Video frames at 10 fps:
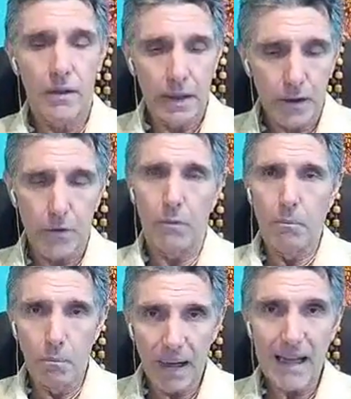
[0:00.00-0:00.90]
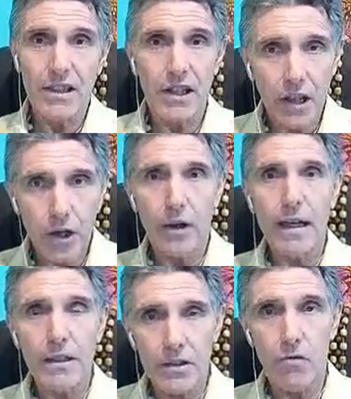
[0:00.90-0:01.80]
that blood
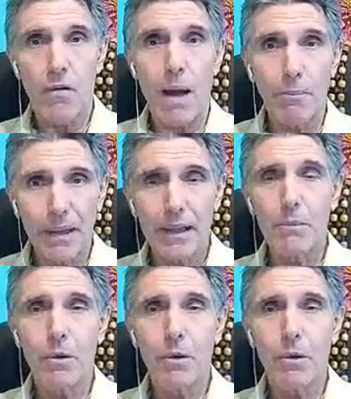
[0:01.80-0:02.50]
circulates rapidly,